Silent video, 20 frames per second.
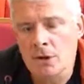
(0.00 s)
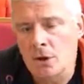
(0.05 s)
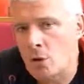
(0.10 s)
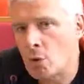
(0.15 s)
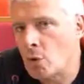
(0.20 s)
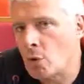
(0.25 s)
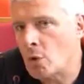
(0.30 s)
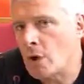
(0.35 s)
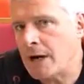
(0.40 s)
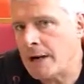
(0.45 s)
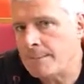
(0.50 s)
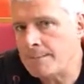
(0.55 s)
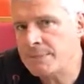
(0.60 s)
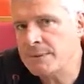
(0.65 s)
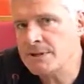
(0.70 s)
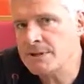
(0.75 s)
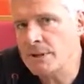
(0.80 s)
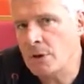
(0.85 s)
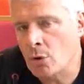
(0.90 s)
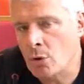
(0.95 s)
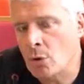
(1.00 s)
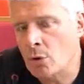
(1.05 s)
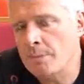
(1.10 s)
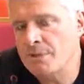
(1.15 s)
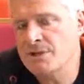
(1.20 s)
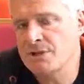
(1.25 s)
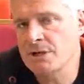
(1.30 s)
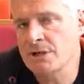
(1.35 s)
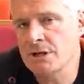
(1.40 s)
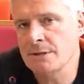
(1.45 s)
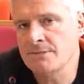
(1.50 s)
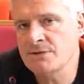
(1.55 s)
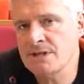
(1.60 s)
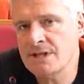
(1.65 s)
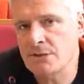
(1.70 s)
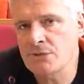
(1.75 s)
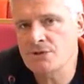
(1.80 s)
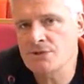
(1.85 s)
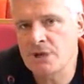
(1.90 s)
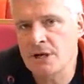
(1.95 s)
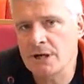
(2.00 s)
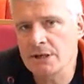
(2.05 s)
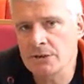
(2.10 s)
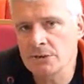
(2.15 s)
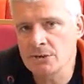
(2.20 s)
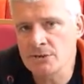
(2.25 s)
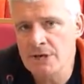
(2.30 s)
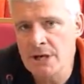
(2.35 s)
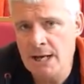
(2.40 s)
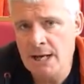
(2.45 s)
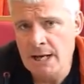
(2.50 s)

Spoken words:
or perturbed cell cycles?